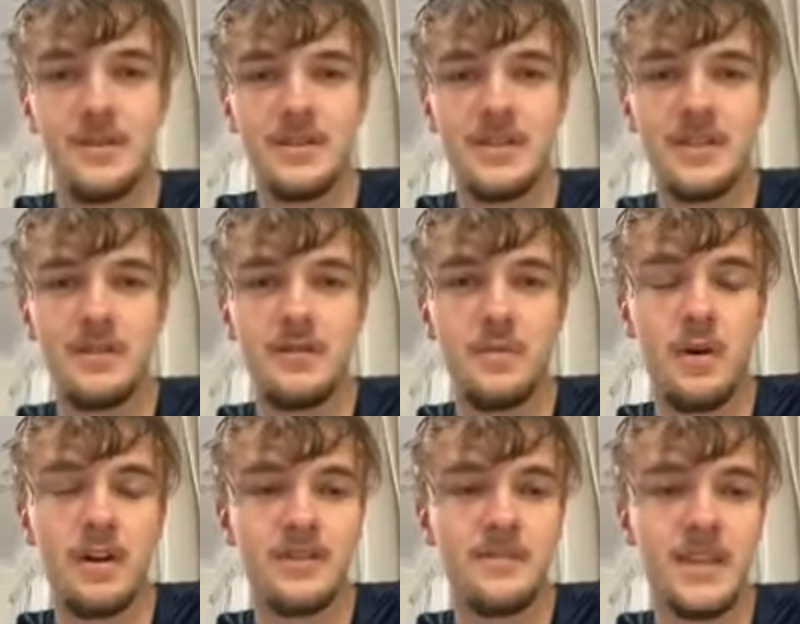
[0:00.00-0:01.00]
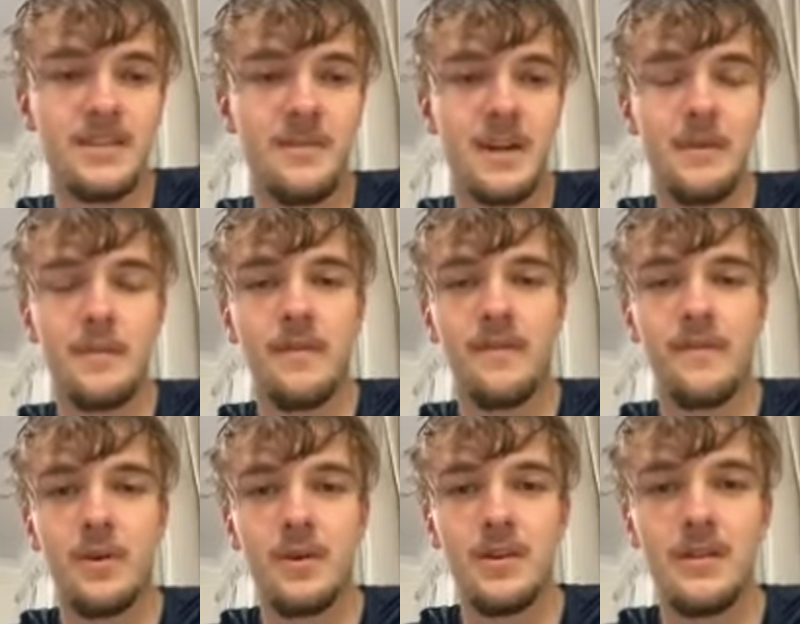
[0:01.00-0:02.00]
Did you watch much rugby
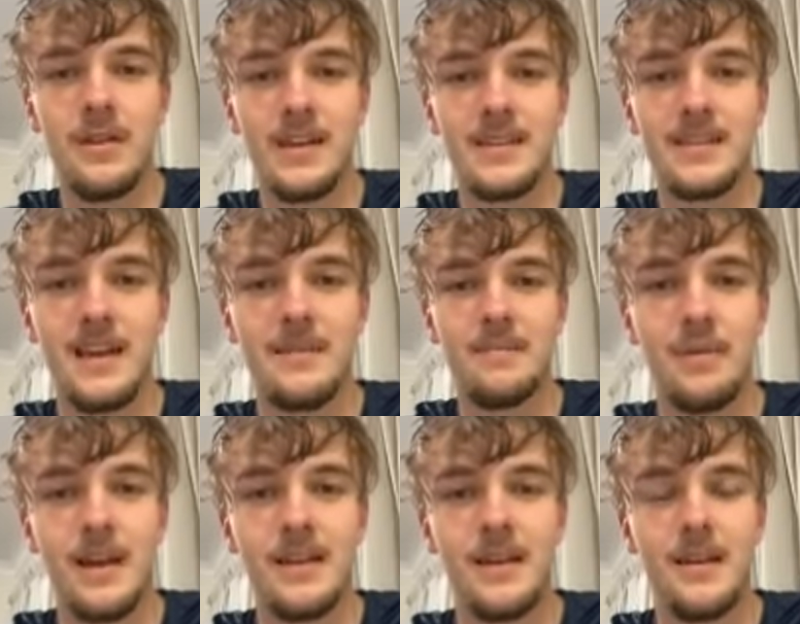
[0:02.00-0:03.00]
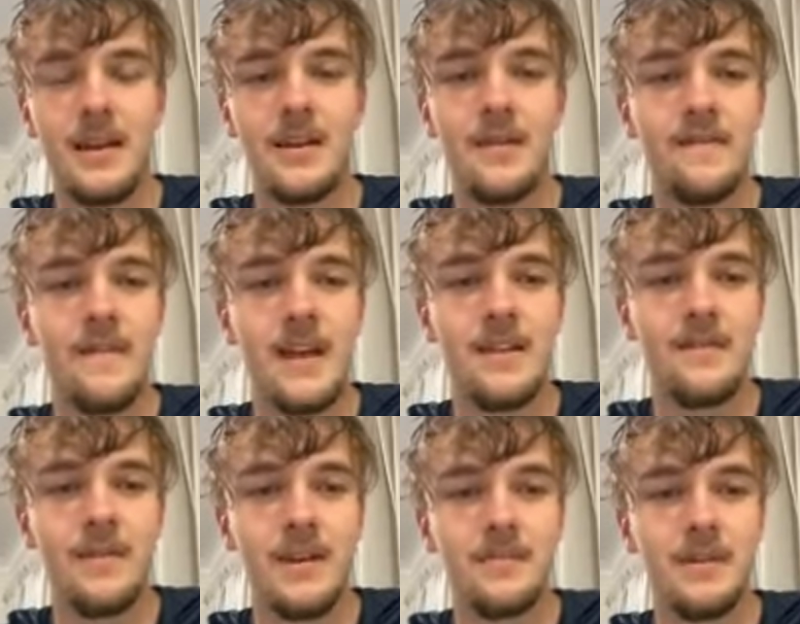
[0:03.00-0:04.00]
before you started playing? Like, are you a fan of
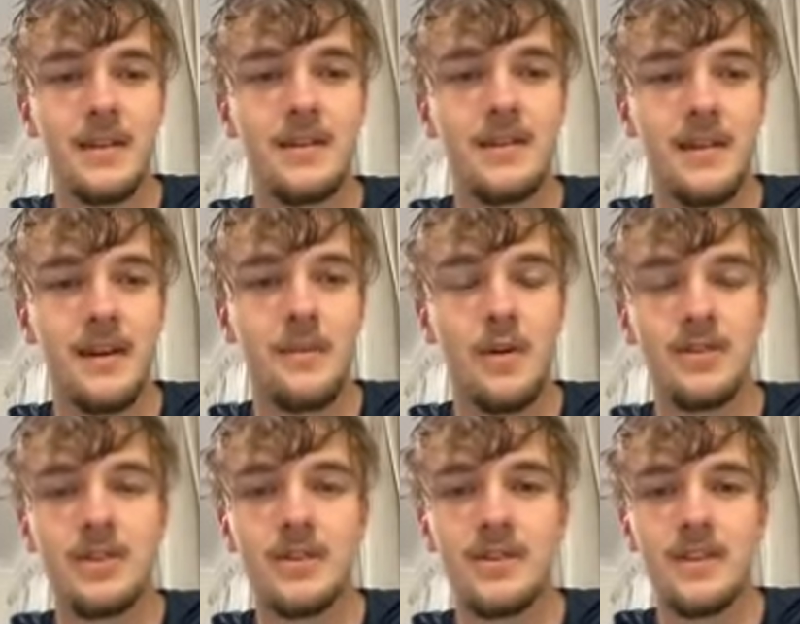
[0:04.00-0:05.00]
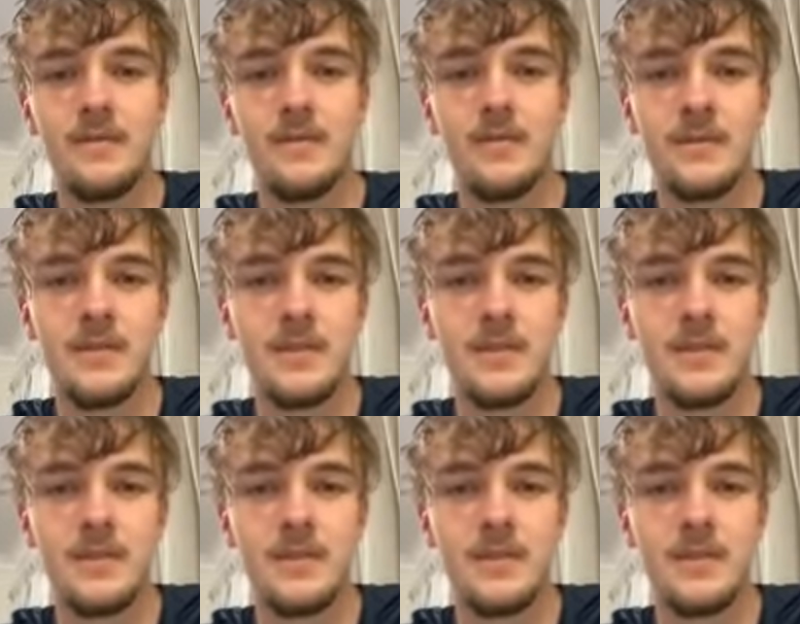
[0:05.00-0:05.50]
rugby to watch in general?